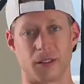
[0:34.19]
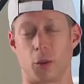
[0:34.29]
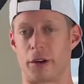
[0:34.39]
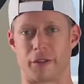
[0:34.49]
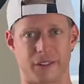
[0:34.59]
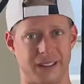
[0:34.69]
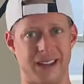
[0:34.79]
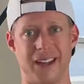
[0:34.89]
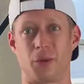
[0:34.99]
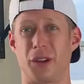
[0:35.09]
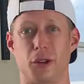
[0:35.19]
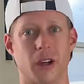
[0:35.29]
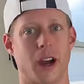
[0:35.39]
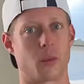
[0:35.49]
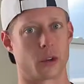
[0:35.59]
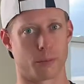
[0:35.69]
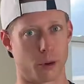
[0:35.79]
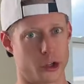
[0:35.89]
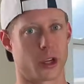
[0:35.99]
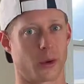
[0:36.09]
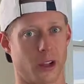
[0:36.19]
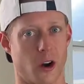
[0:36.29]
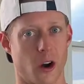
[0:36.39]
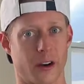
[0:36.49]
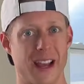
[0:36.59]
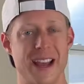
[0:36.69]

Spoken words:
when you're fatigued, when you're tired, when you're pushing really hard,